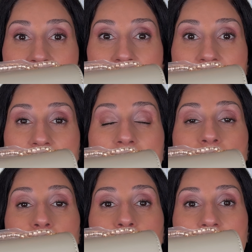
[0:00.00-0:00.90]
like
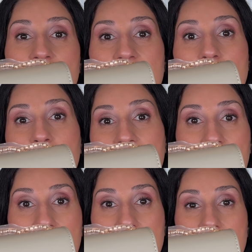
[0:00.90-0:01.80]
one of the Demillier
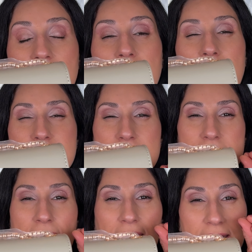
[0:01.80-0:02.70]
London clasps. It's
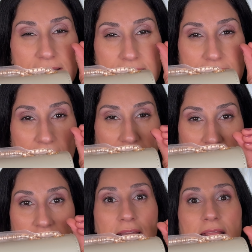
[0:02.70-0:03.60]
not
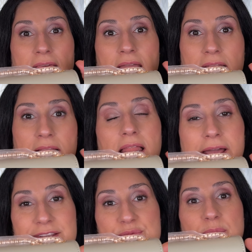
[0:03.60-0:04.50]
exactly that
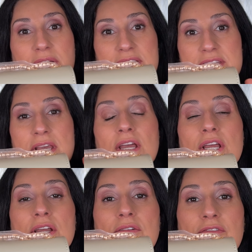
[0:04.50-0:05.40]
clasp, but it's
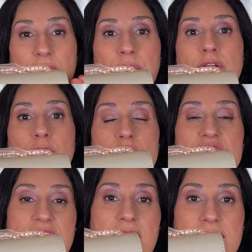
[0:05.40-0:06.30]
very close
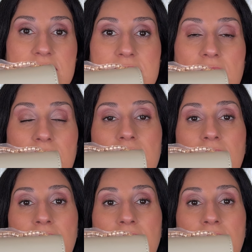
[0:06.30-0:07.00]
to that design.